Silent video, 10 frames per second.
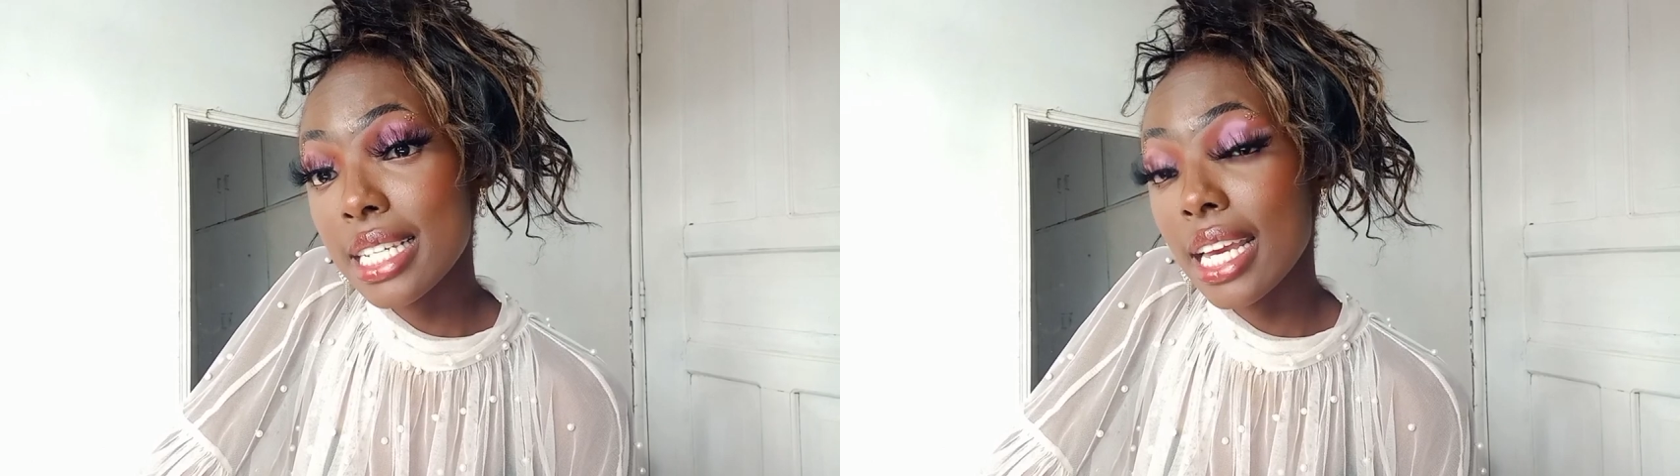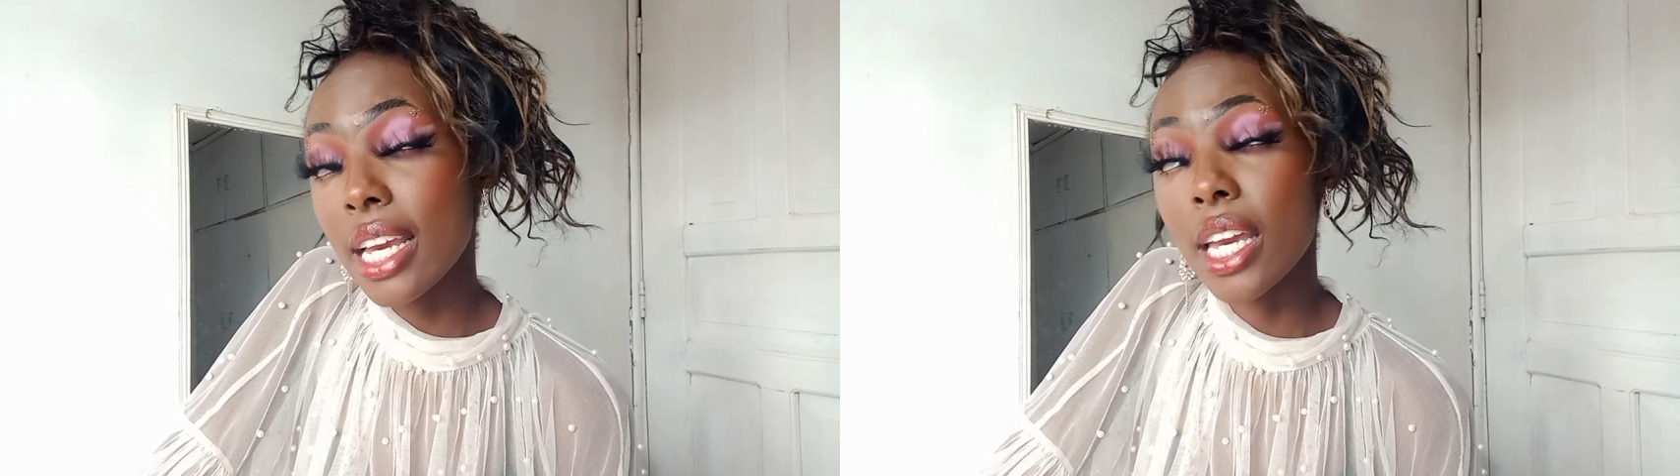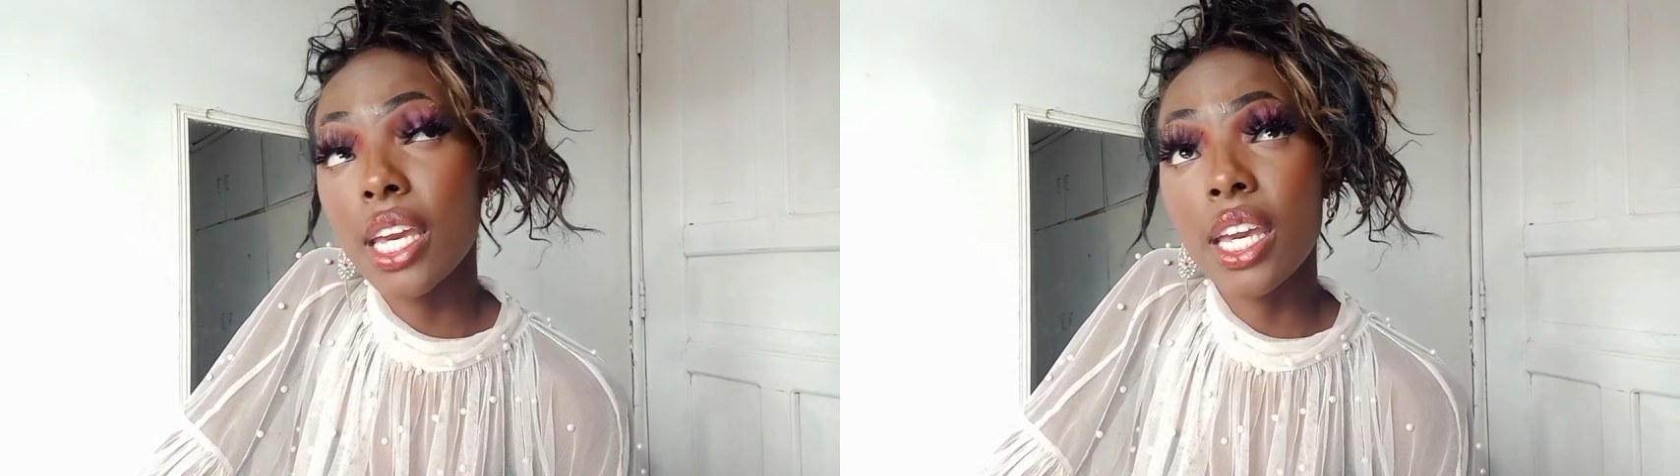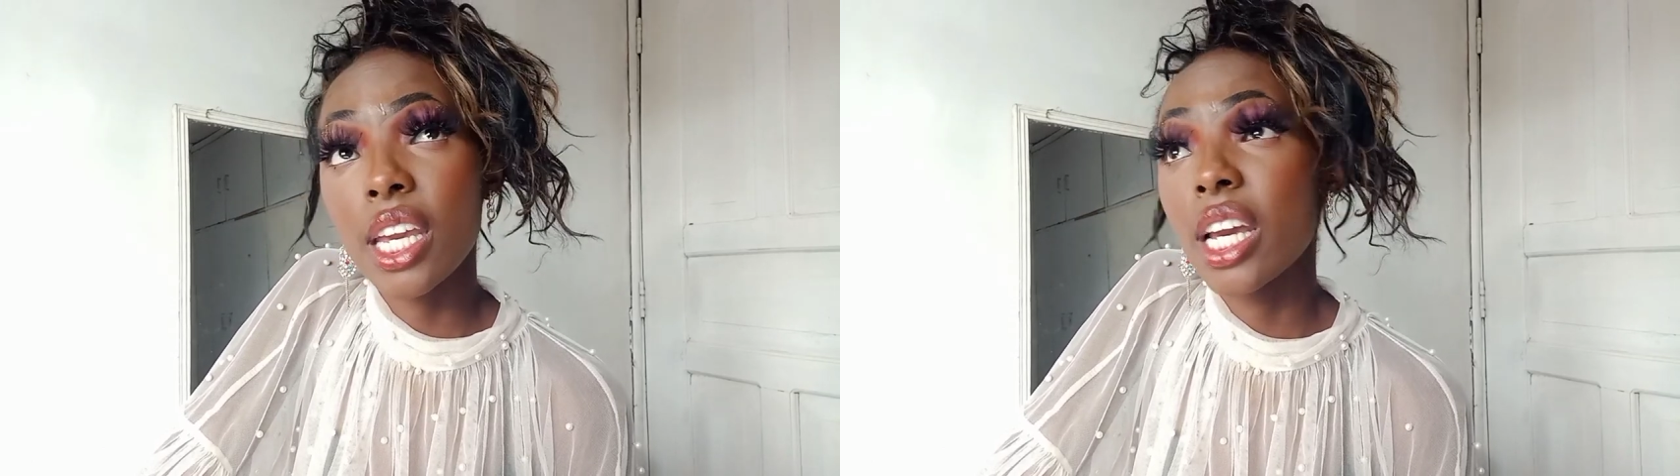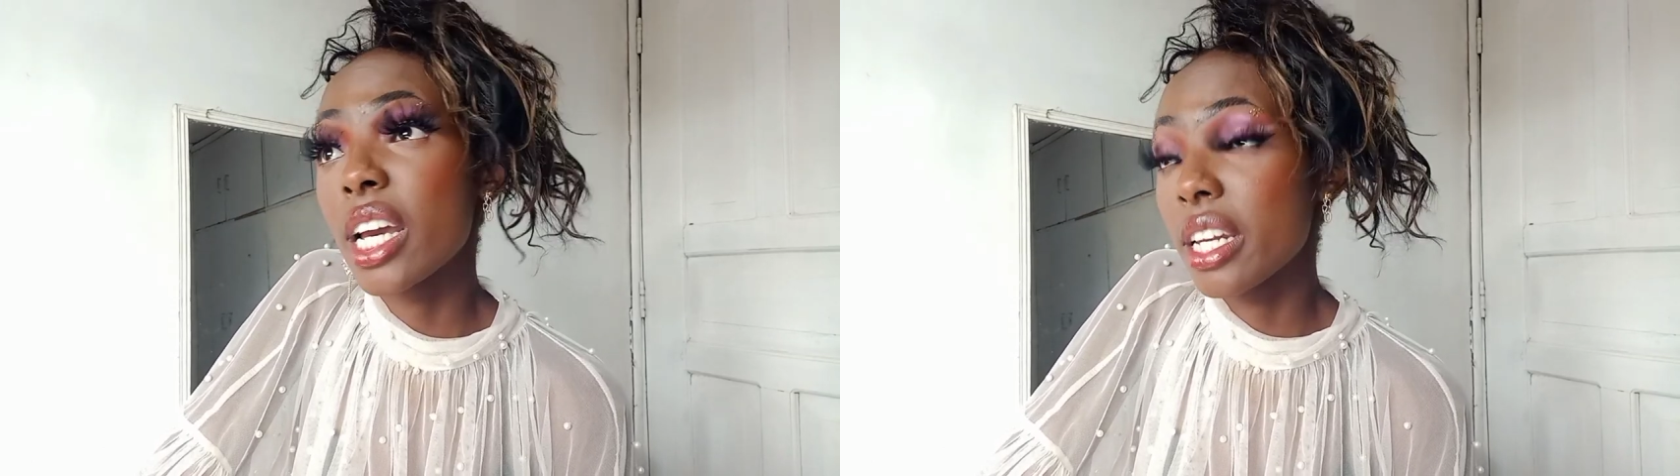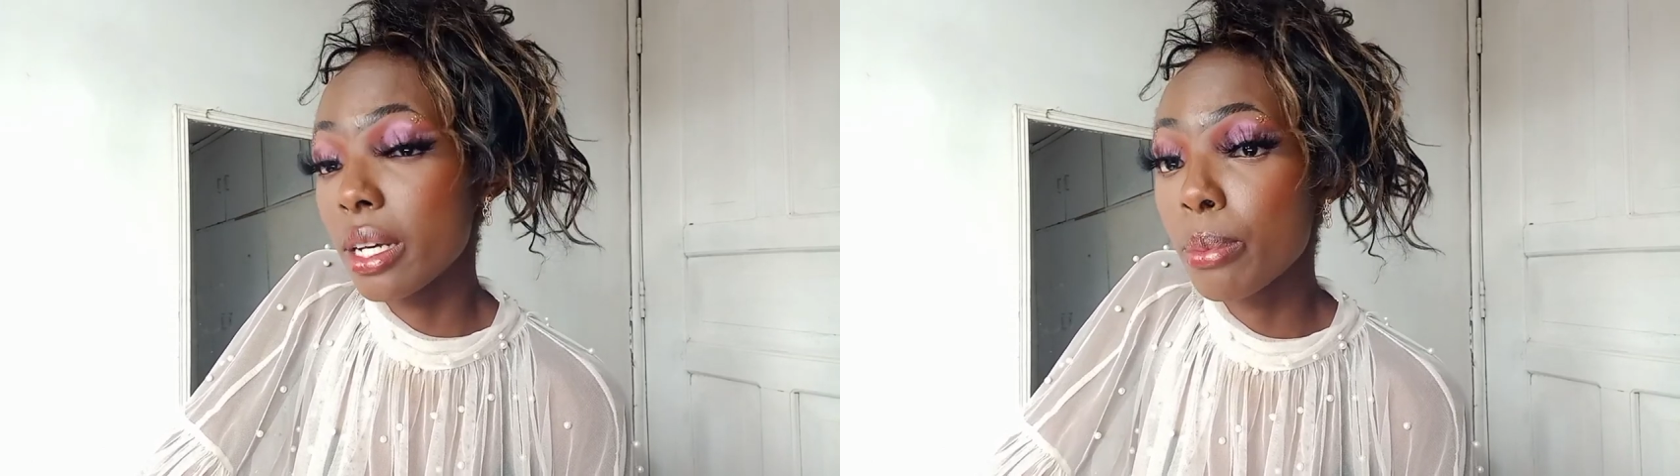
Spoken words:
like, he had a